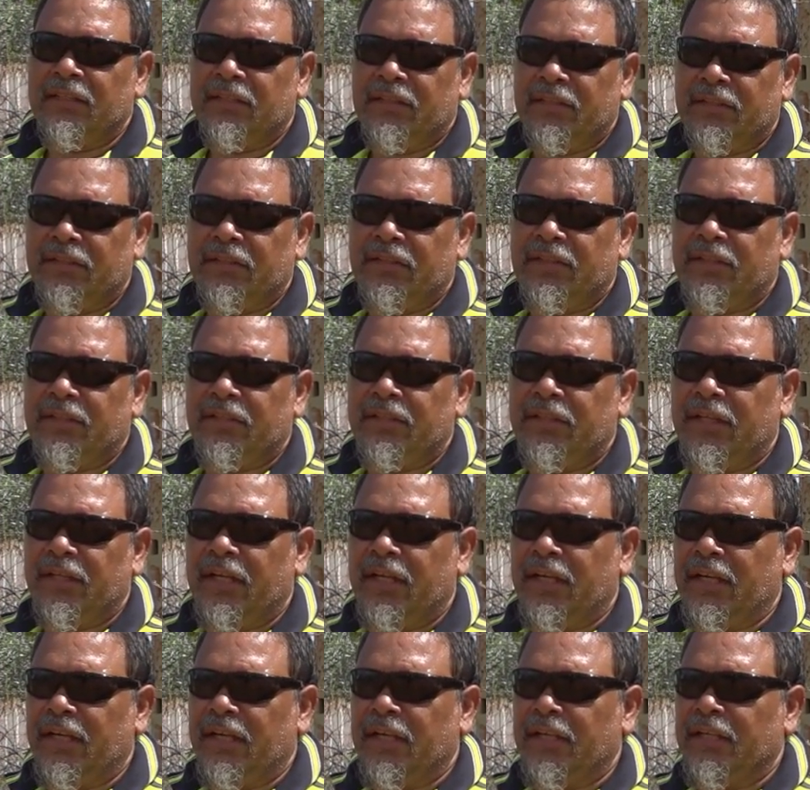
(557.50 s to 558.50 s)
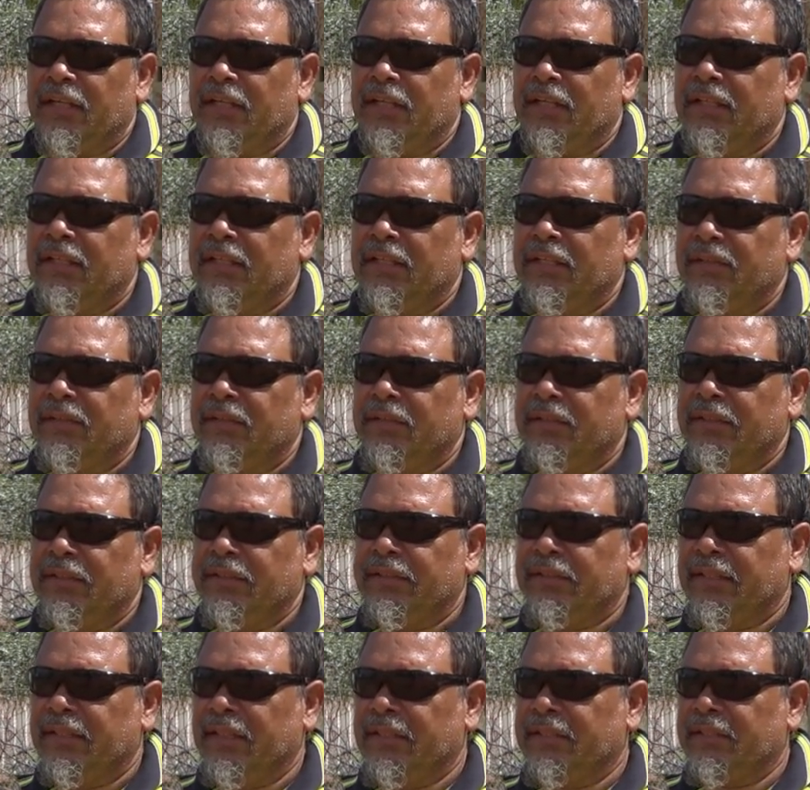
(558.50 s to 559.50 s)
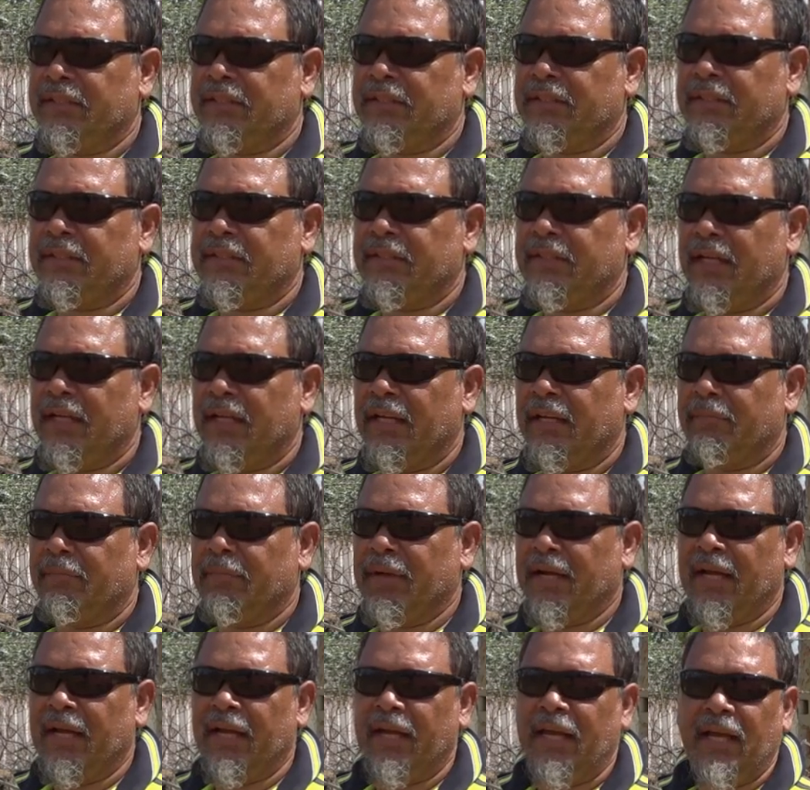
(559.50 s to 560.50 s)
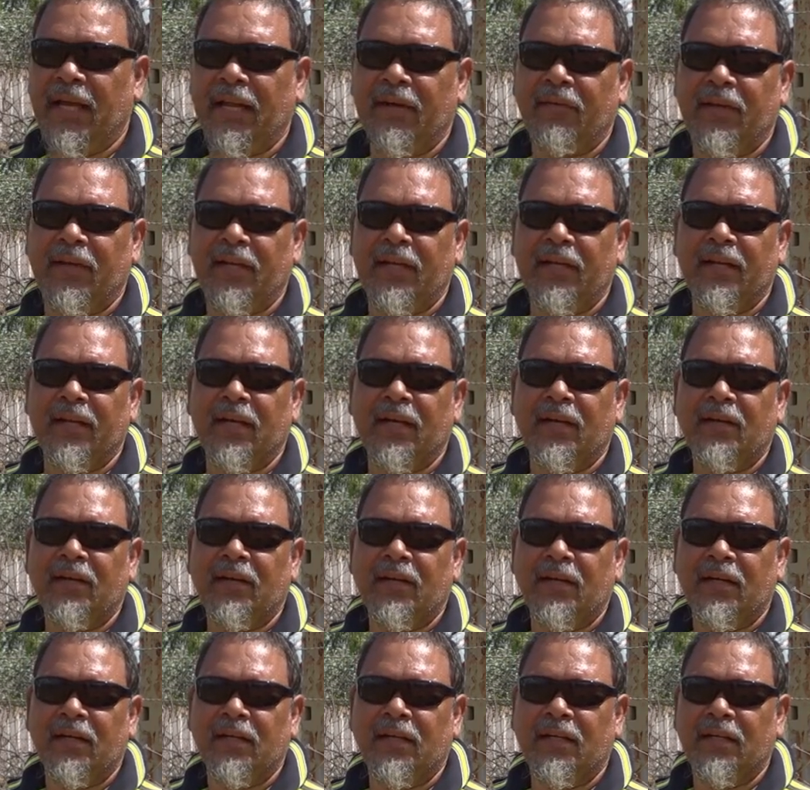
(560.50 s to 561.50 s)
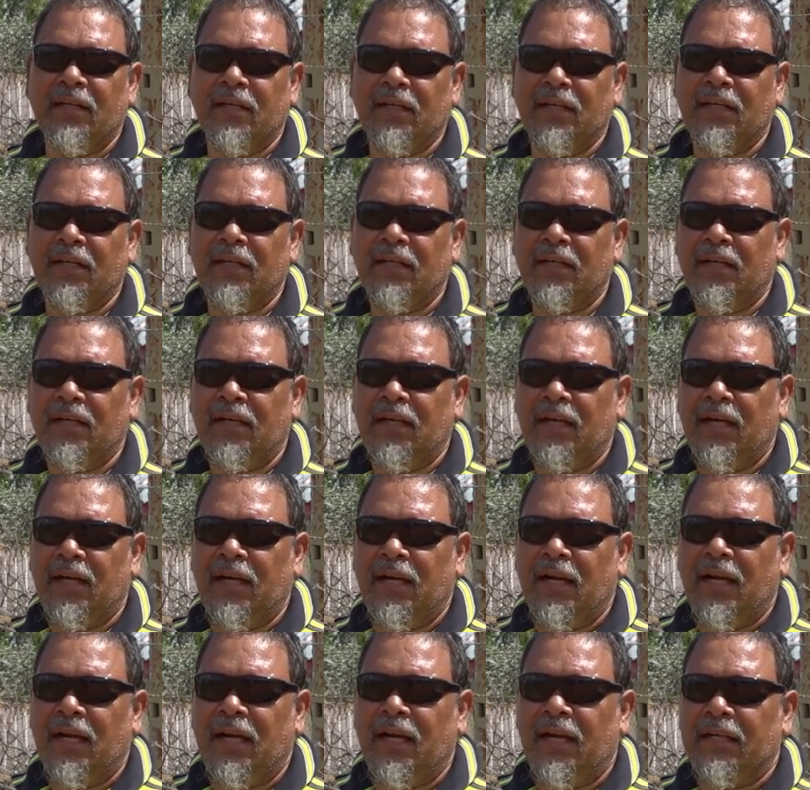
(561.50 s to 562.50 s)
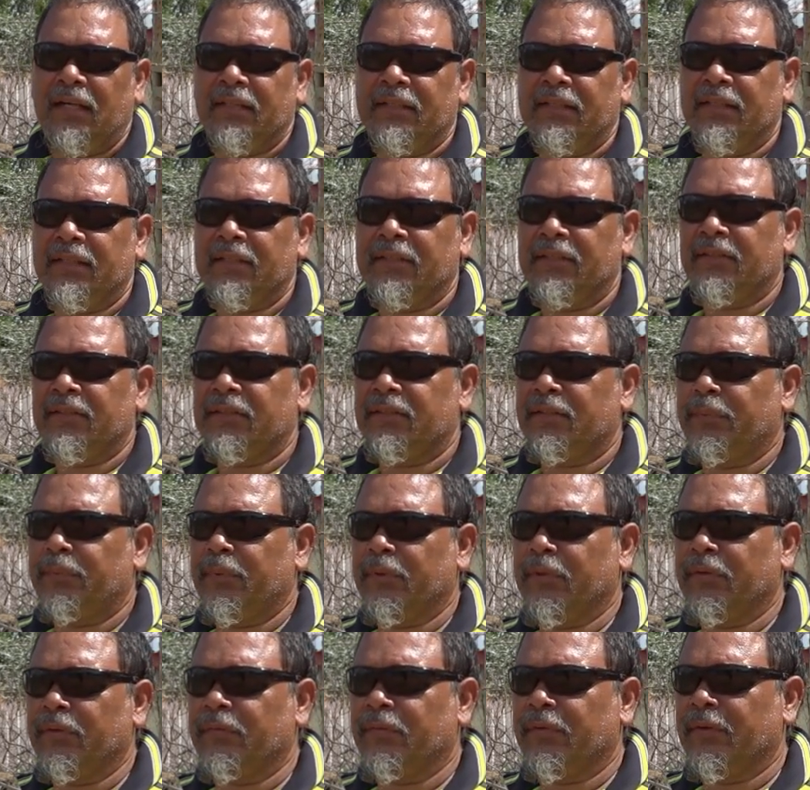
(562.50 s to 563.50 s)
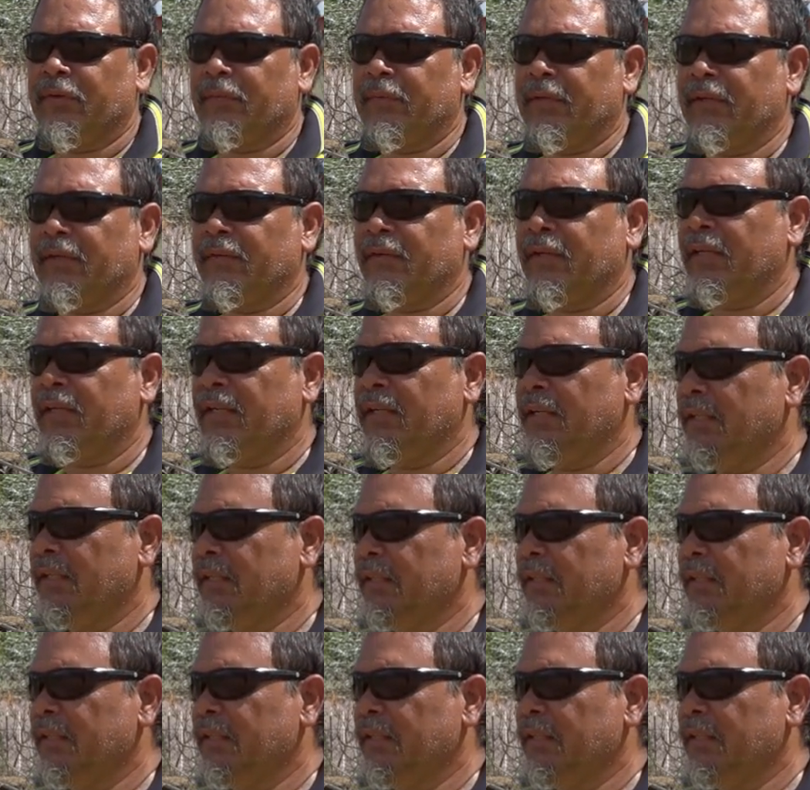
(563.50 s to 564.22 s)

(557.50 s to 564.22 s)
So yeah, it's just by hand really now, and there's no support from anyone.